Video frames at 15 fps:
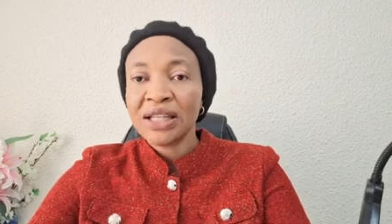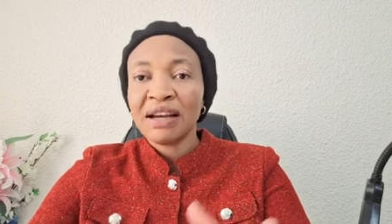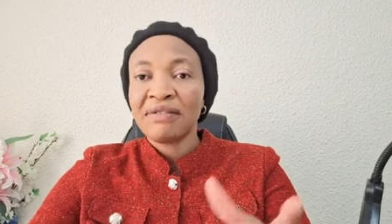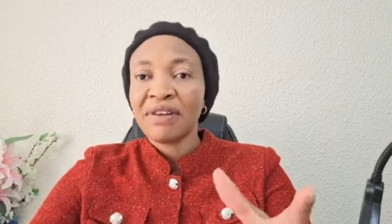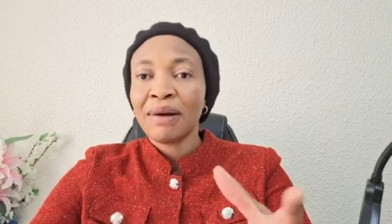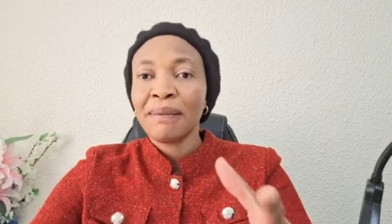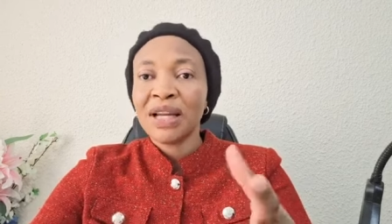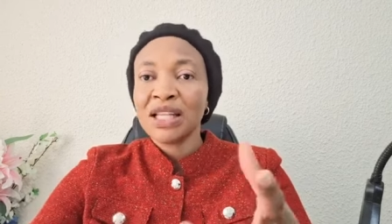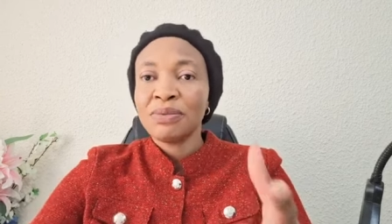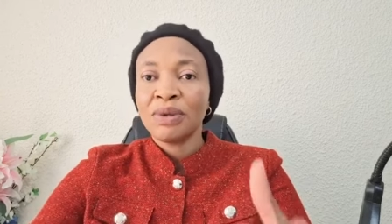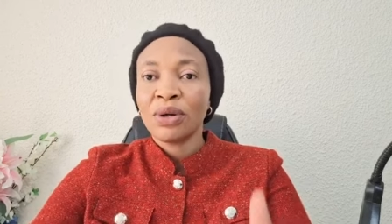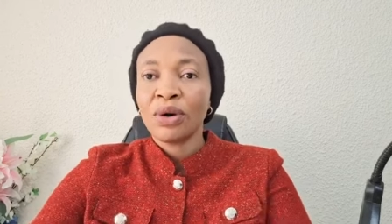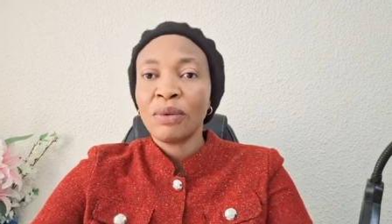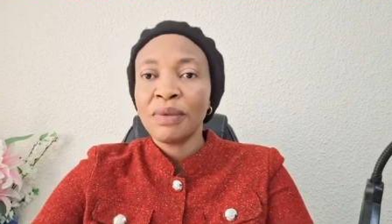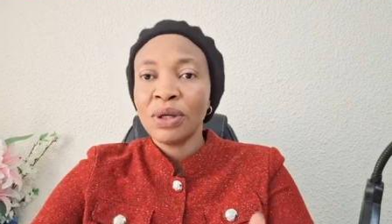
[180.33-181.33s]
Their family is
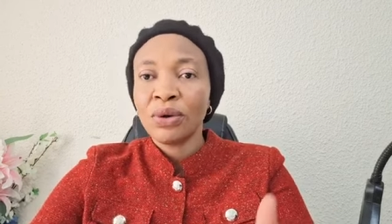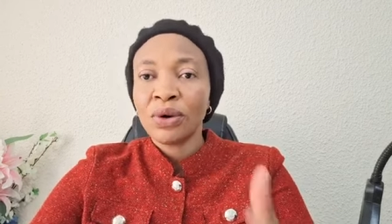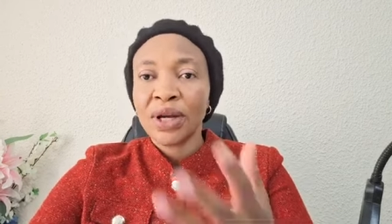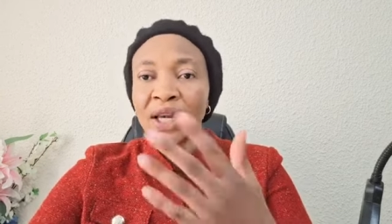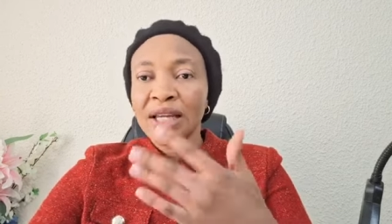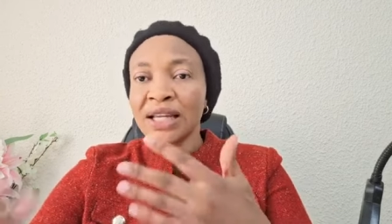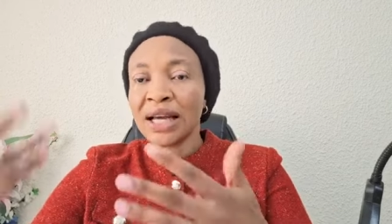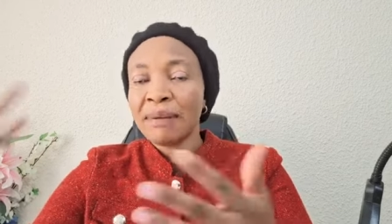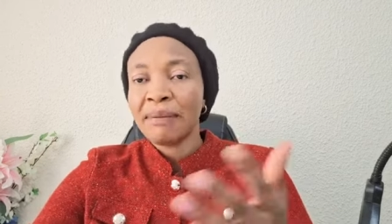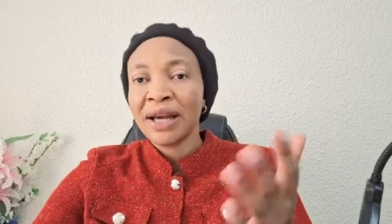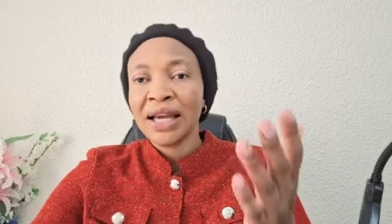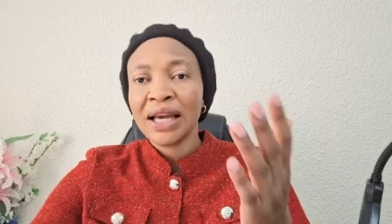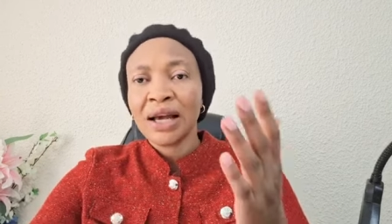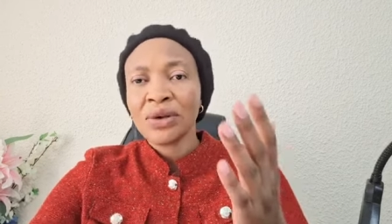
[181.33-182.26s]
becoming okay. They are buying